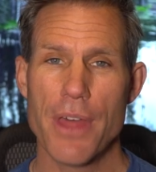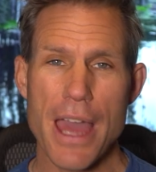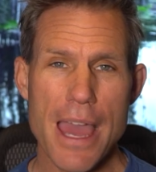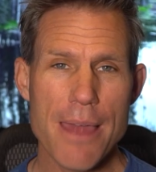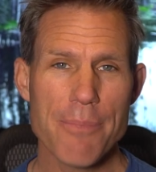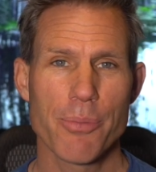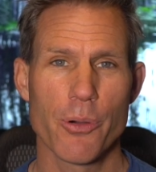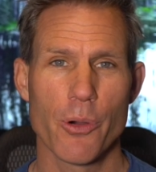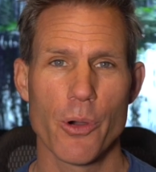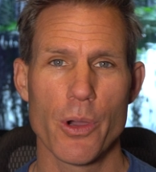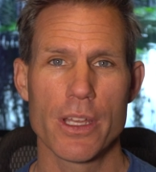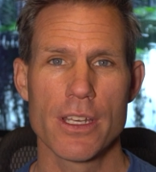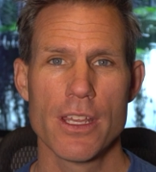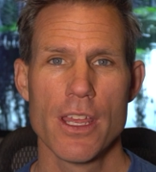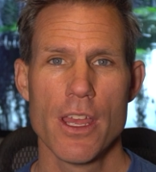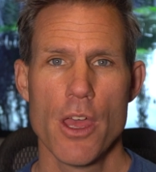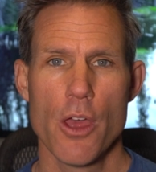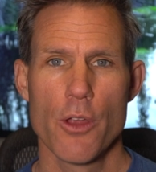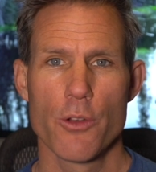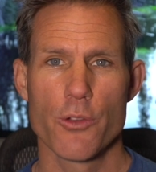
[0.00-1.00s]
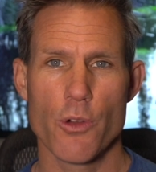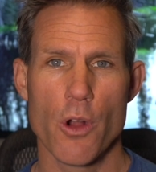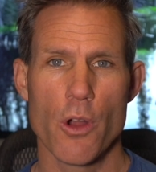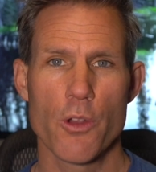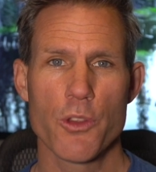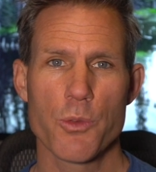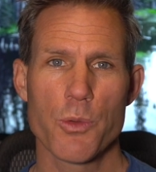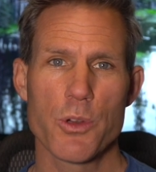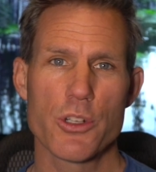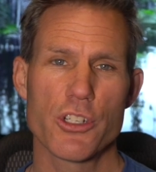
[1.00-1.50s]
that point,
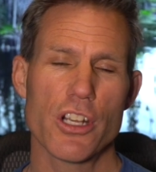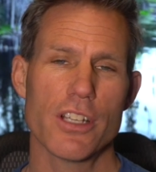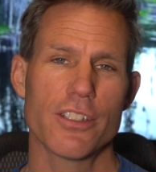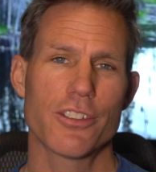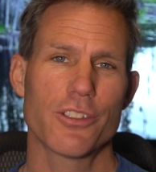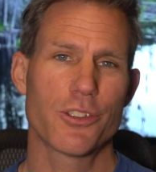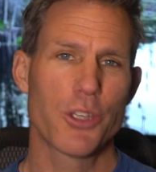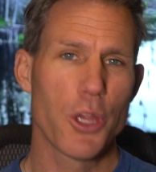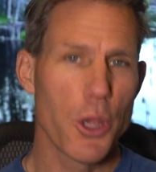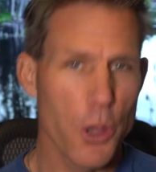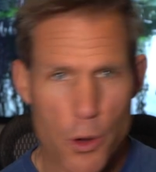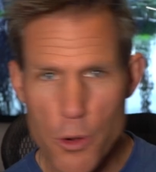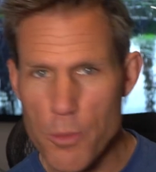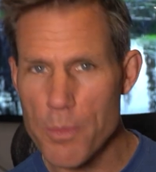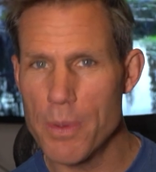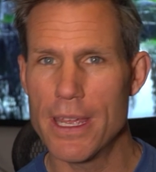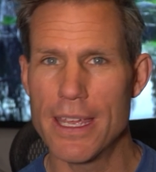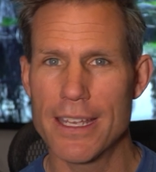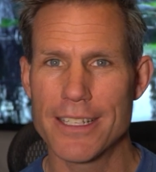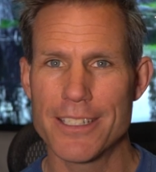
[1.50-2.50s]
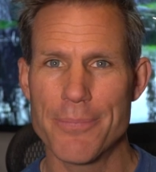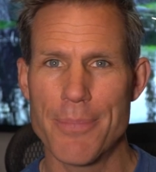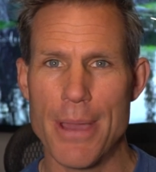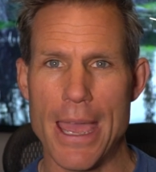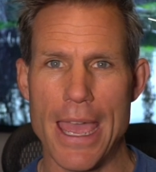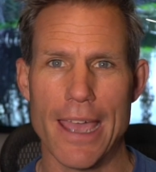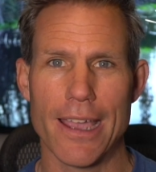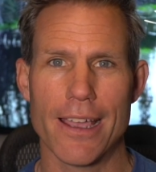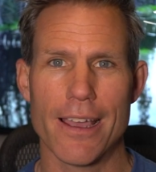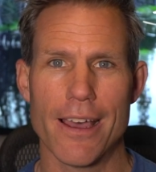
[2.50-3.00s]
drones were just too big to
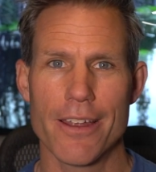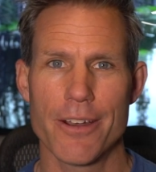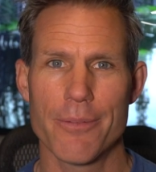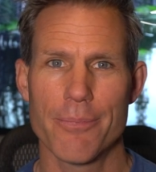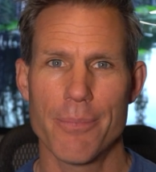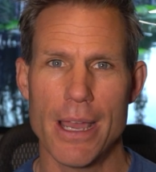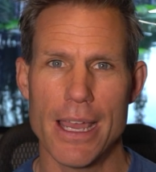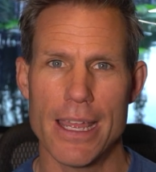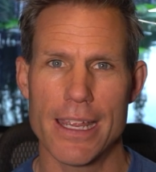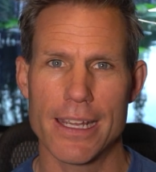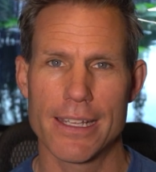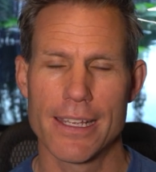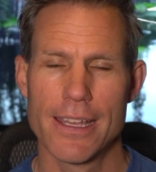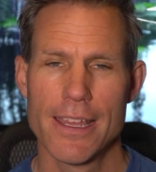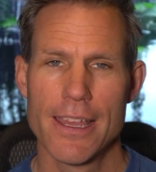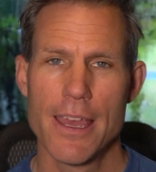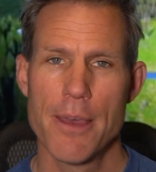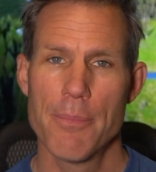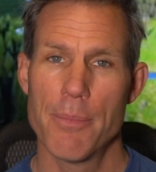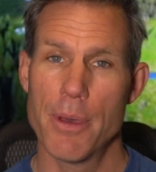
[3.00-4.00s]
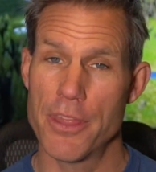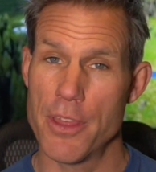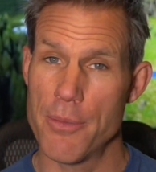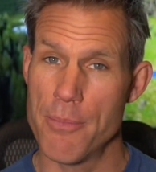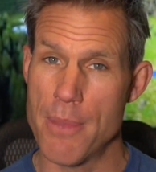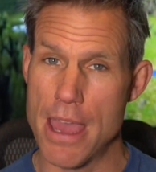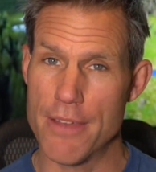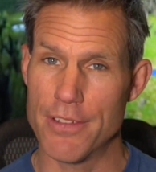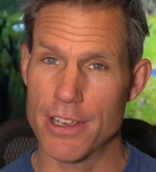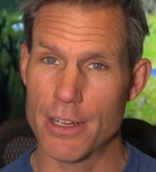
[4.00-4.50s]
pack on a bike, but the
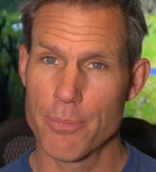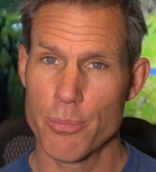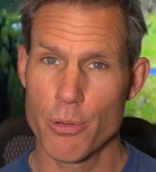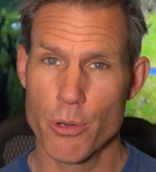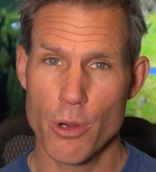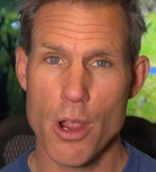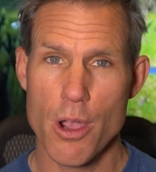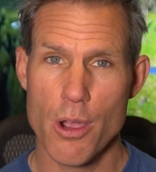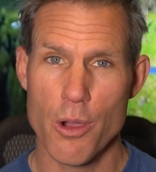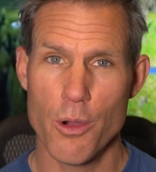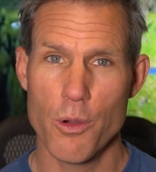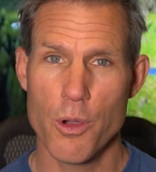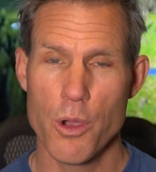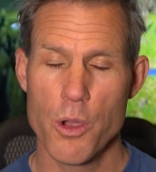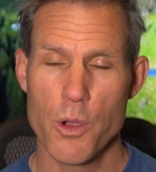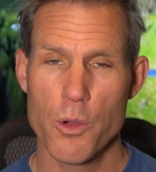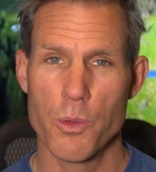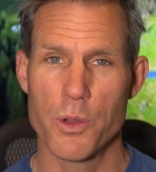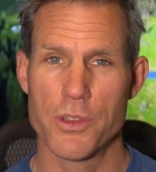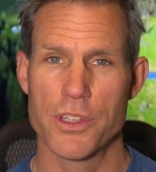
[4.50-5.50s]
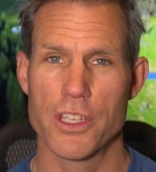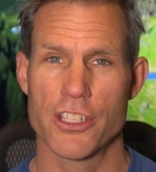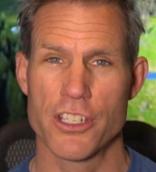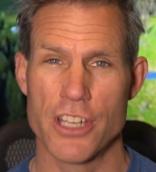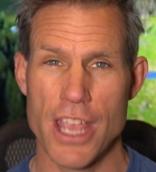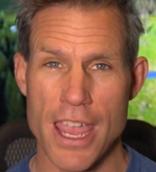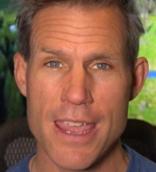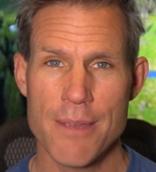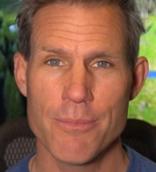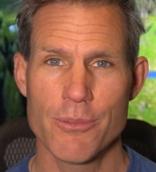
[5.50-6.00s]
Mavic Pro was a
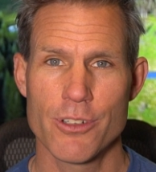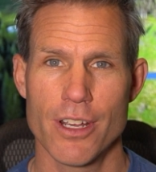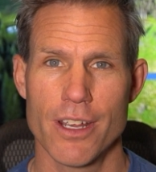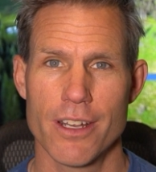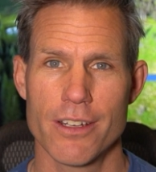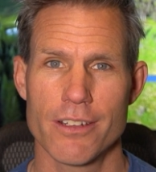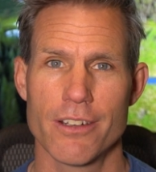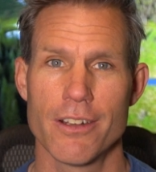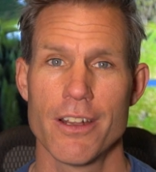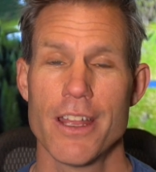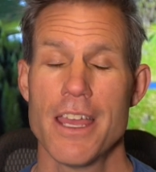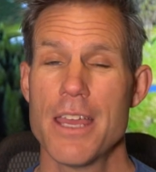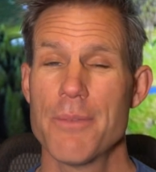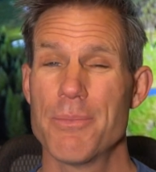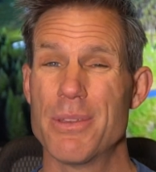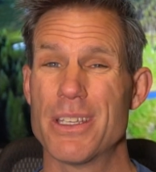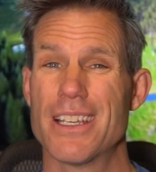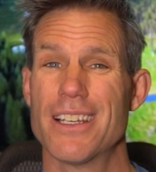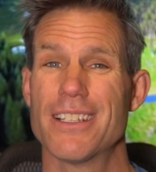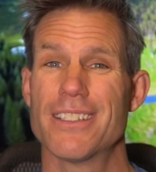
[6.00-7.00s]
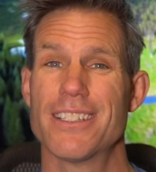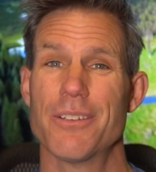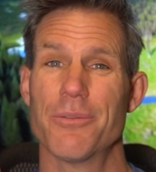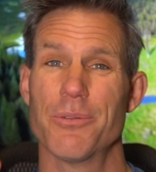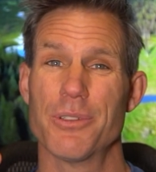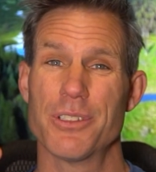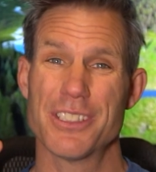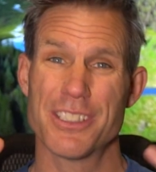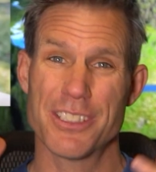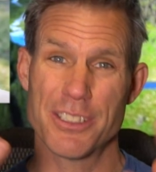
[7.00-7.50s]
game changer because it
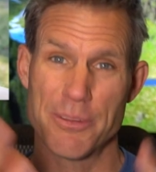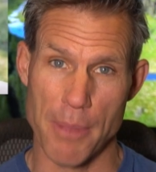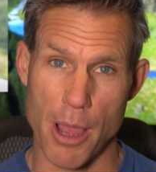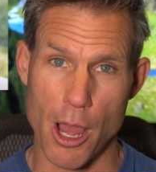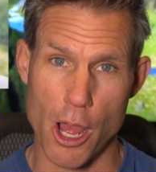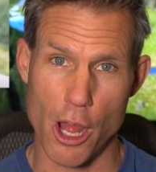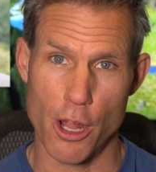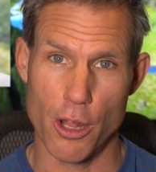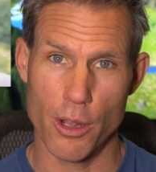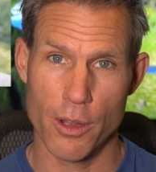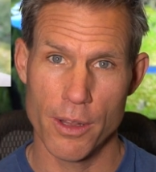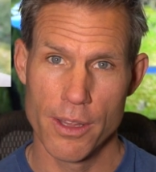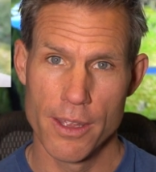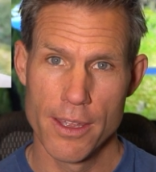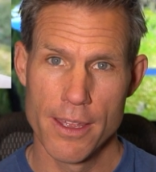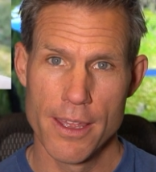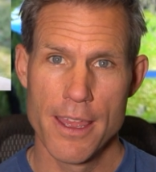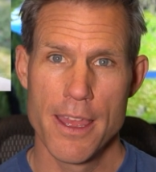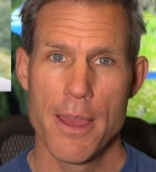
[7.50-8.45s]
was small.